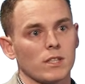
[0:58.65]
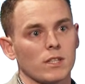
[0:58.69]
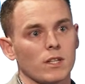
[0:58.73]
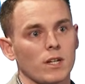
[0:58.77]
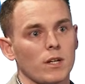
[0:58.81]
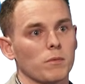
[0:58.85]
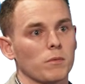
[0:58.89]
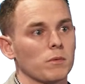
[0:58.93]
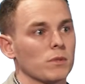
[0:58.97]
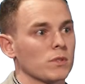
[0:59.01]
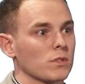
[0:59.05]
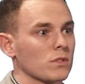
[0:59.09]

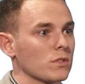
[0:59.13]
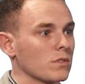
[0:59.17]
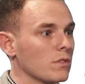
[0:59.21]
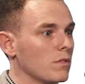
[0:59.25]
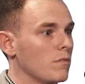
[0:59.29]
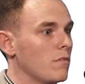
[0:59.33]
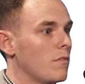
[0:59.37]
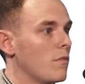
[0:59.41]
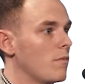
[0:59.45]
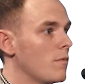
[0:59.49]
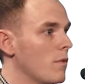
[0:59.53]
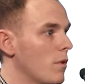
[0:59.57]
it was
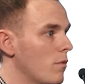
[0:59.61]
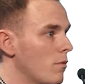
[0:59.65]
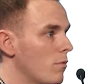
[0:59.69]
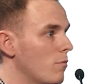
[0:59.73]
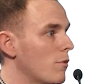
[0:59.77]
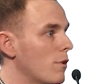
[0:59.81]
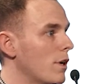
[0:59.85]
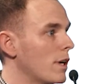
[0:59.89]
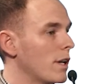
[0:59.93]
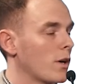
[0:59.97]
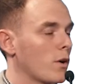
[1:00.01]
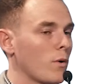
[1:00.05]
a
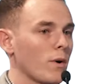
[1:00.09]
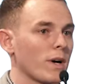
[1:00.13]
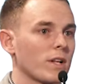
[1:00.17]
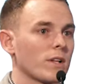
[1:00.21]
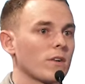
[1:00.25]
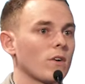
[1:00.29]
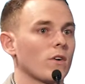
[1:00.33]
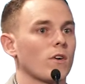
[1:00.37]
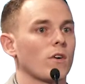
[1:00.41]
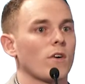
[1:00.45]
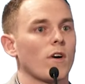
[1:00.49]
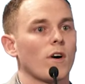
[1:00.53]
really quick
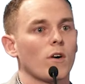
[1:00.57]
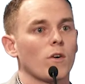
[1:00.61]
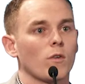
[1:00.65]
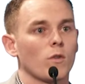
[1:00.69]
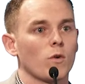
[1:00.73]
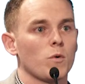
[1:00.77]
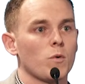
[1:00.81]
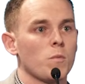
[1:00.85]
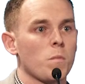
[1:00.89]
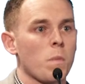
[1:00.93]
turnaround.